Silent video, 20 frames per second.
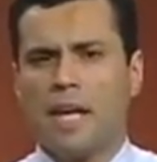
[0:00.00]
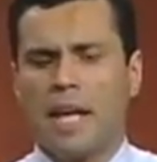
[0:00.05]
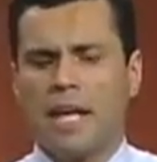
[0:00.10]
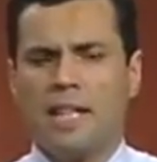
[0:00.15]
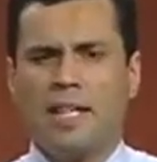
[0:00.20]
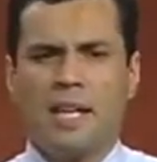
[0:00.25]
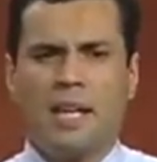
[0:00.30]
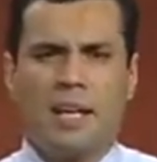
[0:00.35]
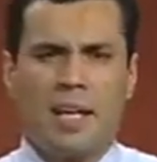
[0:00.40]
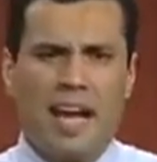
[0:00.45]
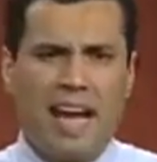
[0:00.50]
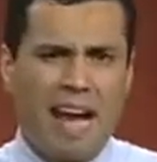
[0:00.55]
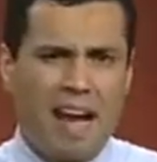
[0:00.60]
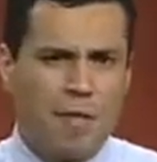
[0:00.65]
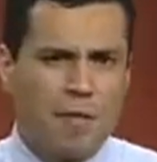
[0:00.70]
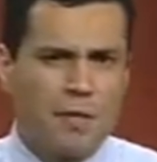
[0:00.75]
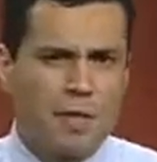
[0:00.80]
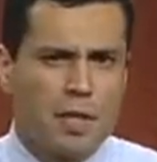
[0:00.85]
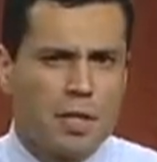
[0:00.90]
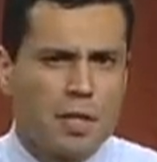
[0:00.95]
And then
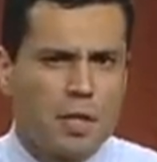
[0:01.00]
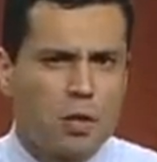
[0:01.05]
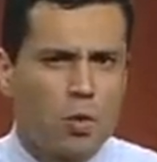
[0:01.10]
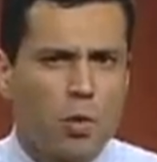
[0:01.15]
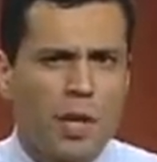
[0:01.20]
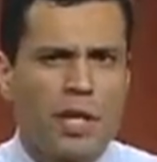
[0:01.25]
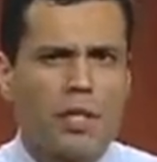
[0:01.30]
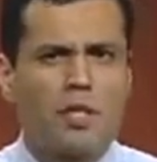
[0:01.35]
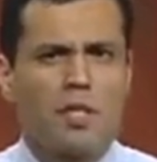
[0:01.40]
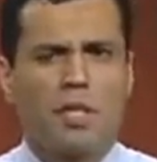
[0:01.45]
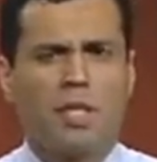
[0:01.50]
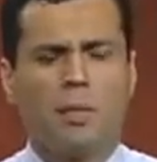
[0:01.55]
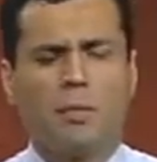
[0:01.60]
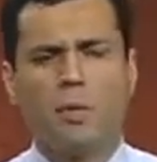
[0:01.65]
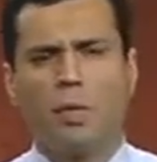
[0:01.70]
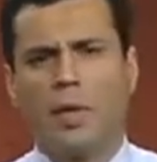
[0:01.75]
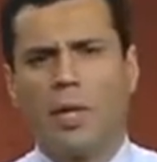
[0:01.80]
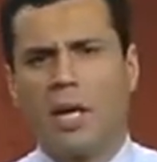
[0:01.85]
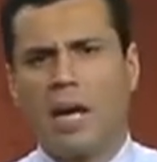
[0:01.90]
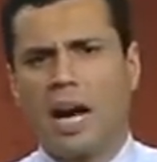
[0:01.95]
after this quick
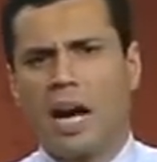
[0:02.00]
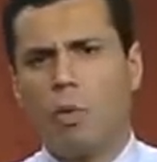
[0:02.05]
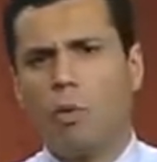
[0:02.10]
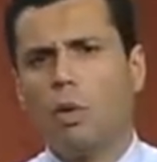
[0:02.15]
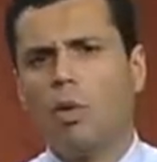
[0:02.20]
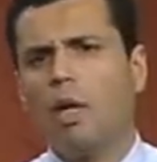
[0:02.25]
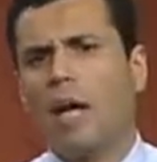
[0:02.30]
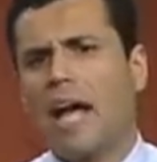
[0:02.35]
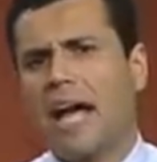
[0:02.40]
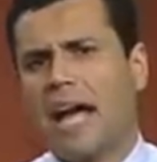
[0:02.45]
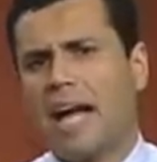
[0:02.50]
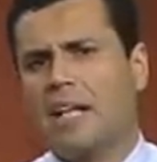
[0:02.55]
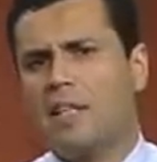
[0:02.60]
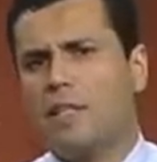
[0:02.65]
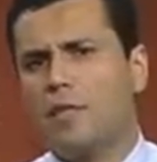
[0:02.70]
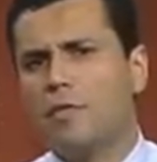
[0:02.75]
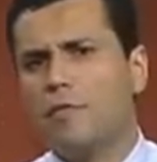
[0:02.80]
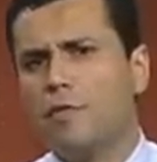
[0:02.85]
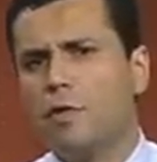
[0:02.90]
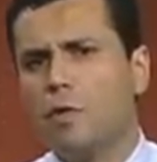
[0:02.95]
summary, I will
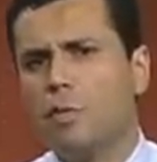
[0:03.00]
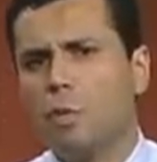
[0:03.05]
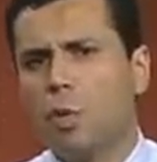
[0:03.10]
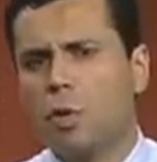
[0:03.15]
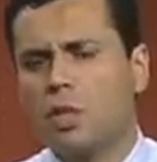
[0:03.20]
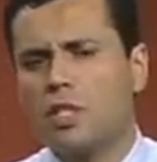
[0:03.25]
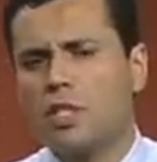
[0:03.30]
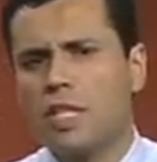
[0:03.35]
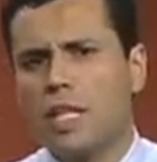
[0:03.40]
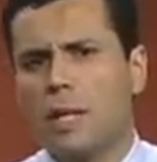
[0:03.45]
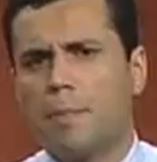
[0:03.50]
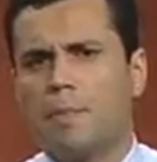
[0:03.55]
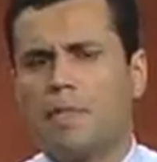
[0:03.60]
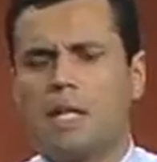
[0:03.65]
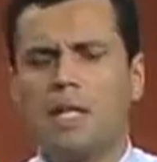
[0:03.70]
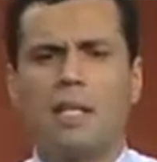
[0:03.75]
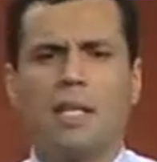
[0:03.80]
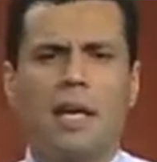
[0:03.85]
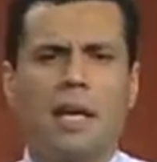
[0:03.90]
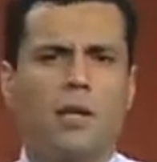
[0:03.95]
add a few more
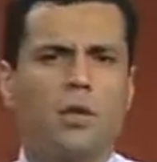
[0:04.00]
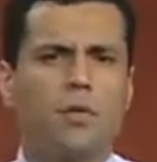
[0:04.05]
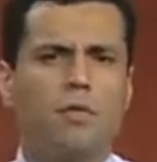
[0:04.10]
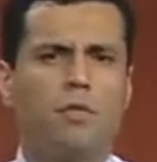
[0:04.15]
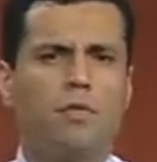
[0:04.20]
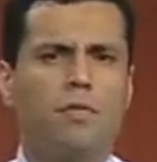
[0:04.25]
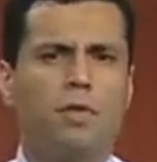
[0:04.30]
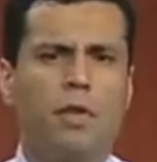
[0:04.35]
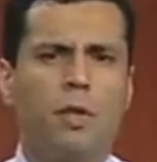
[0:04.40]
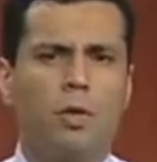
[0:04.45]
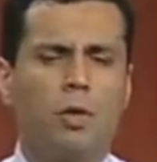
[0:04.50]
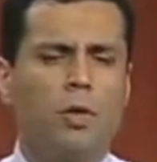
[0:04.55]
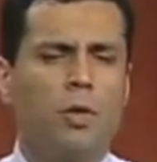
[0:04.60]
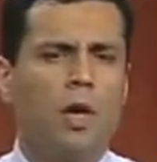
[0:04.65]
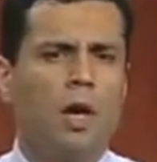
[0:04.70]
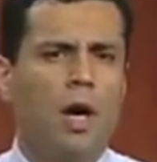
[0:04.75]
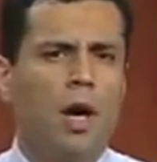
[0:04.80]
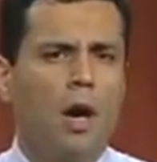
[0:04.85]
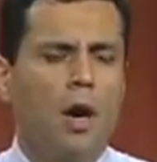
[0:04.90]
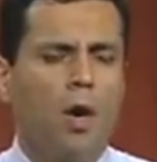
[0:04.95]
tips at the end of the video
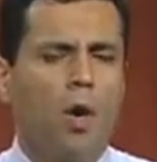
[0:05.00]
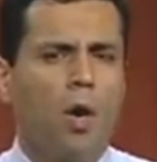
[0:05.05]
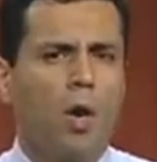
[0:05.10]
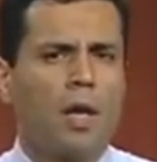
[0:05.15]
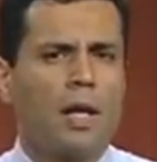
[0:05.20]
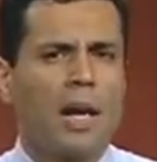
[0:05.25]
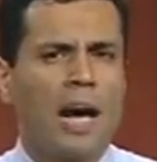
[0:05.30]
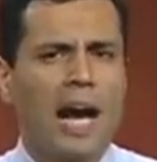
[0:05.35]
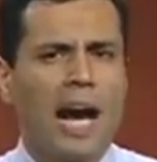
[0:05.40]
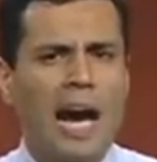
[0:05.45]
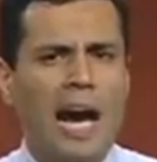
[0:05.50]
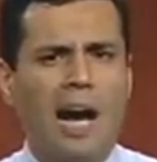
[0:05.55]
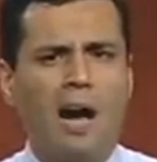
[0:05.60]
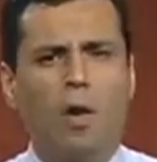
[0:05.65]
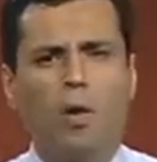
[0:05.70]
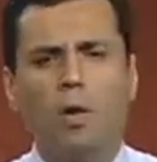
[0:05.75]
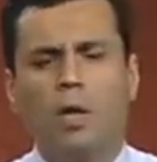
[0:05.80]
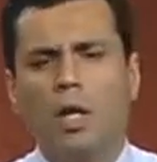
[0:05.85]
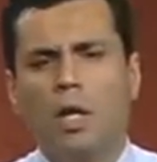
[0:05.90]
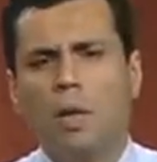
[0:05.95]
on
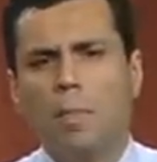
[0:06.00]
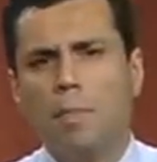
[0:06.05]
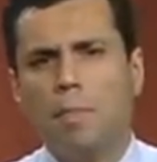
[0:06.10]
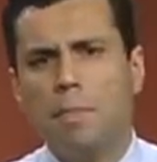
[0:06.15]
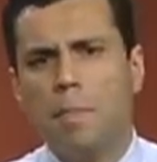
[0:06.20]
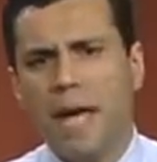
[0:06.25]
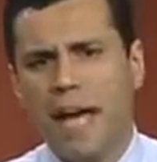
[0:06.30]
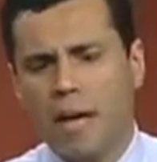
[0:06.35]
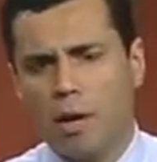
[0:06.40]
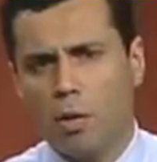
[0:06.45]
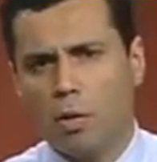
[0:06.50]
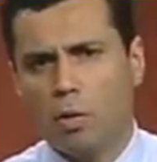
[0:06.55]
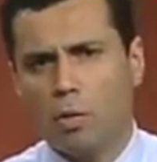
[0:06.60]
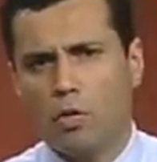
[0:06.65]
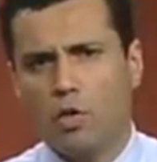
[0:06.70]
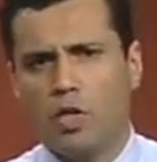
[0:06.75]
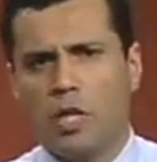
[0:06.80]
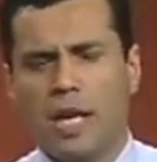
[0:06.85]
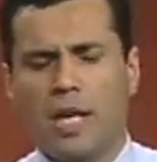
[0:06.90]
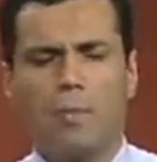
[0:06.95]
how
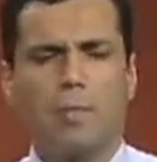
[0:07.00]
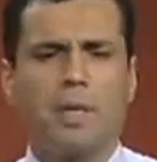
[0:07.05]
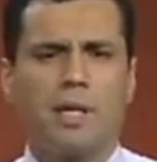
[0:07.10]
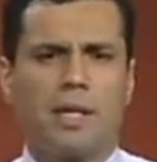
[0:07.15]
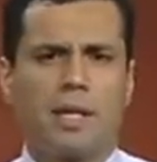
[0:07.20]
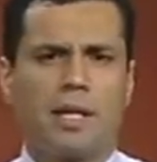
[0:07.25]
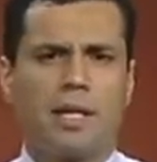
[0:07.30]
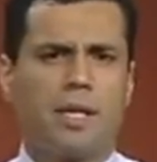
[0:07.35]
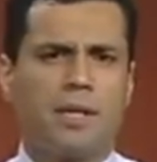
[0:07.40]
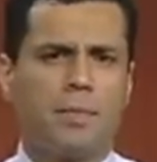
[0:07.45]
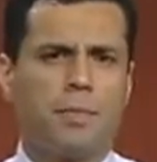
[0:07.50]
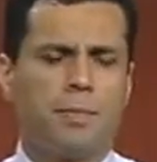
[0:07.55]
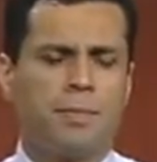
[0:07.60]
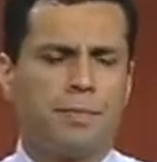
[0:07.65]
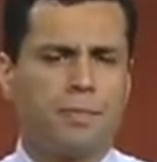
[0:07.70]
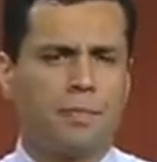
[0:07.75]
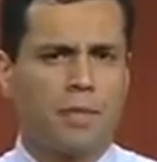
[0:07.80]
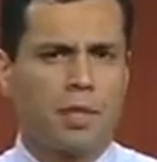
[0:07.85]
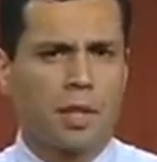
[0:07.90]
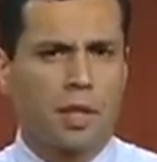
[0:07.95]
males can become